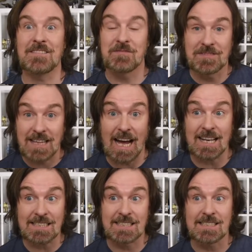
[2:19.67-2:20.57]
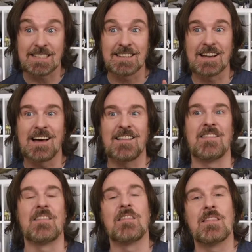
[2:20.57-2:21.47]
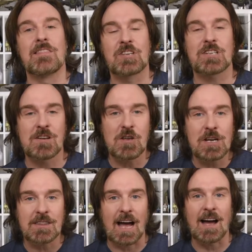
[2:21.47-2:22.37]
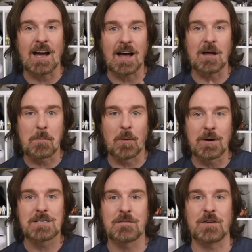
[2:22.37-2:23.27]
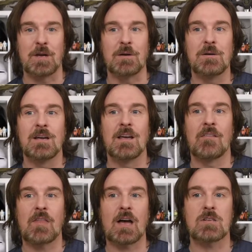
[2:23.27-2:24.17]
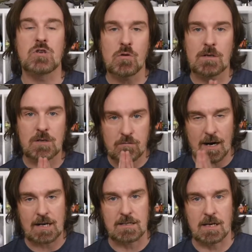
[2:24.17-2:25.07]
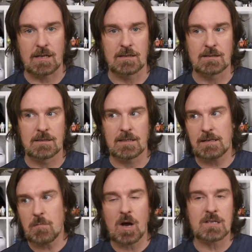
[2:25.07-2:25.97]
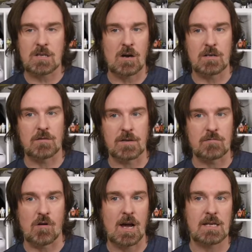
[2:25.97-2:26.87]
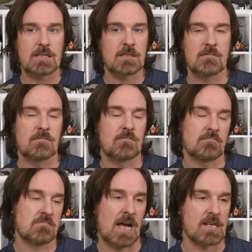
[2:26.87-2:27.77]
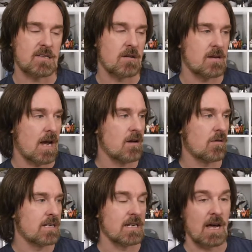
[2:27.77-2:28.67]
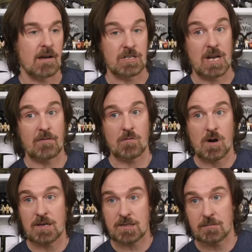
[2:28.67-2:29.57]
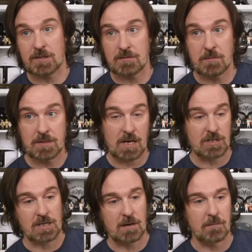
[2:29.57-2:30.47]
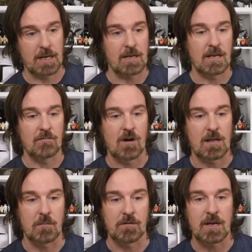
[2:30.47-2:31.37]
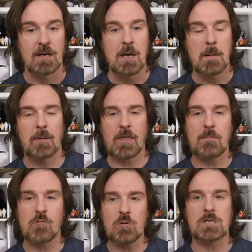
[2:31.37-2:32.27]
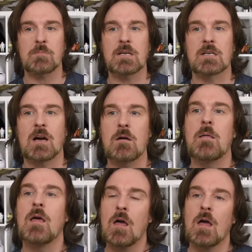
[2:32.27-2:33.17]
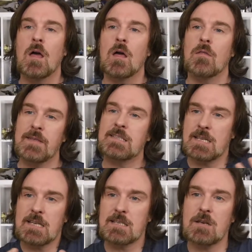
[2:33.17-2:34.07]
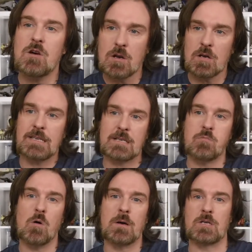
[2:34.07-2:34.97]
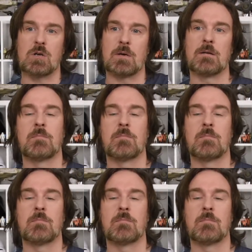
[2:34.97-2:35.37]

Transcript: That's, just look at that at a point of view that you're a director and he might have signed off his rights. That's okay. Or he didn't actually have the rights and it was the production company and they're running with it. But they brought him in to go, this is what we're doing.